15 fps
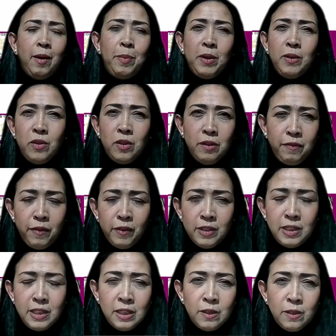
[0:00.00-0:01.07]
built their
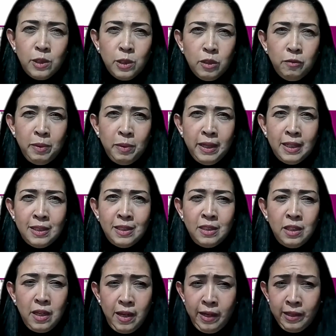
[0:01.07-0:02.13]
first single serve plant
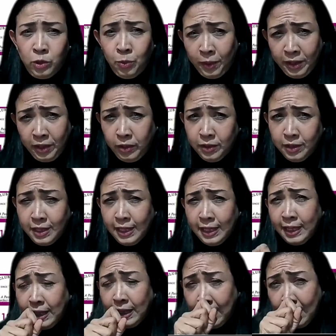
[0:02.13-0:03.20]
in
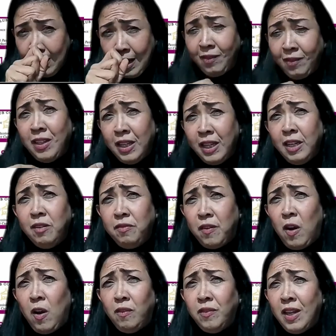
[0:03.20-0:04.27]
2013. And then they
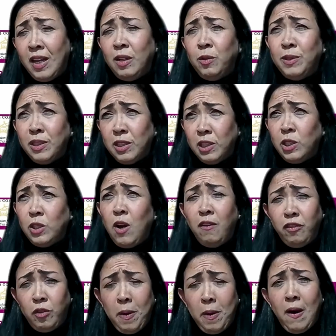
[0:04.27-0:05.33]
evolved that. It was a
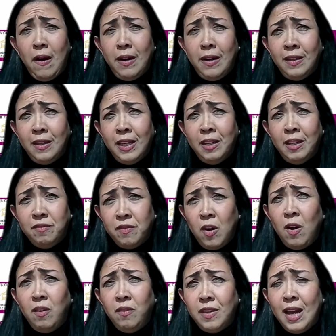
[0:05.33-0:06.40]
soft pod, and they
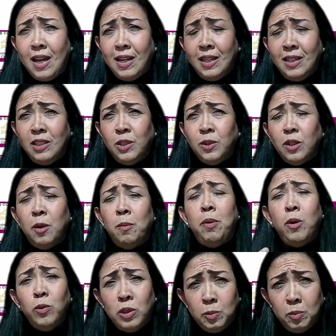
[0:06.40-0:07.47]
evolved that into
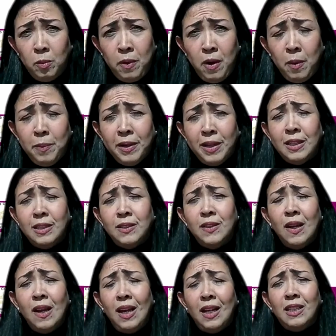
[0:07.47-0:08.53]
compostable pod because
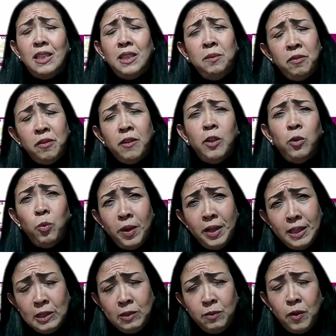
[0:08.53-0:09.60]
it seemed very
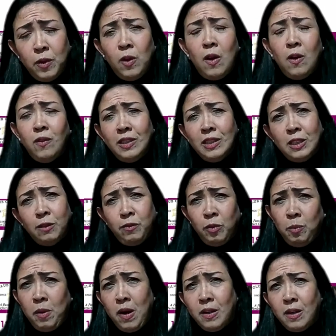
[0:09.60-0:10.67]
wasteful, all these
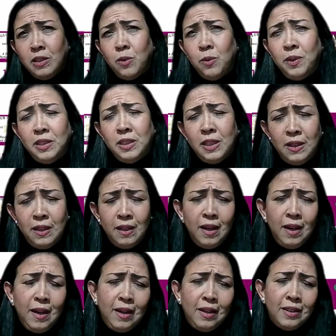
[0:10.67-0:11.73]
different pods going to
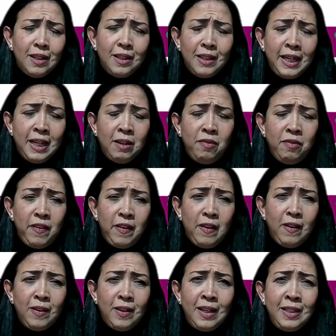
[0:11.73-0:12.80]

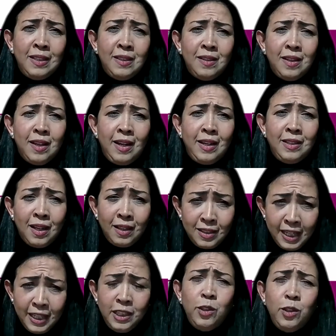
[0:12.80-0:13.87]
landfill. And I'll
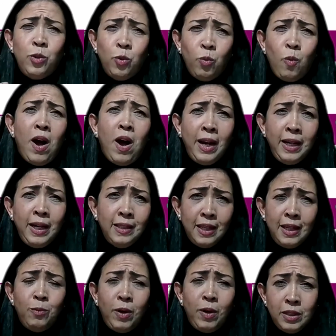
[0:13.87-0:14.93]
take you through why
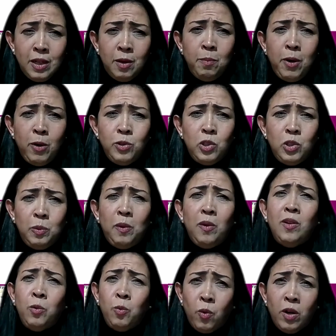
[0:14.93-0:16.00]
they went
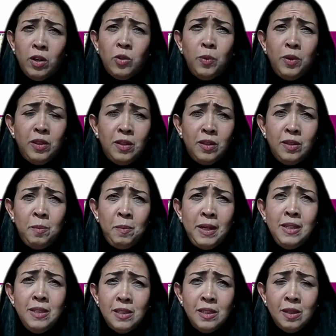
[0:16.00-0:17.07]
compostable and worked with an
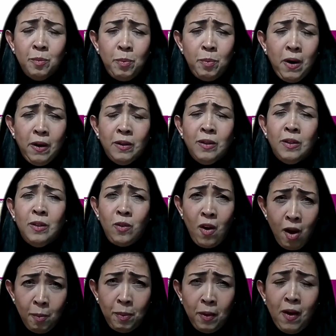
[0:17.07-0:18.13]
amazing partner,
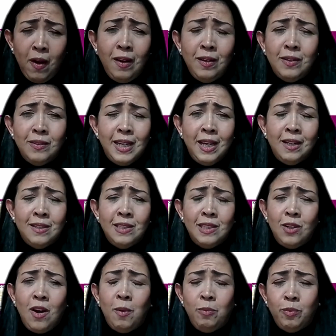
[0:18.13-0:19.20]
Loblaw, Canada's
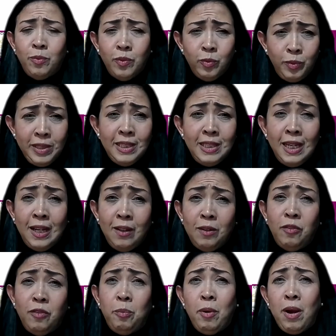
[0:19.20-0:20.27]
top retailer
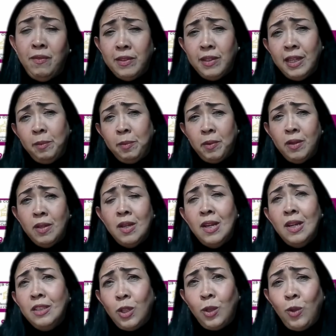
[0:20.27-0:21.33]
for private label,
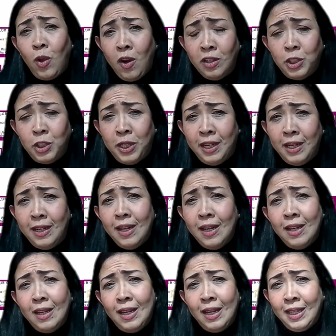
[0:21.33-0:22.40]
to launch it.
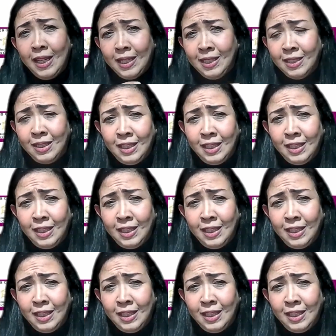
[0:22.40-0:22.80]
And we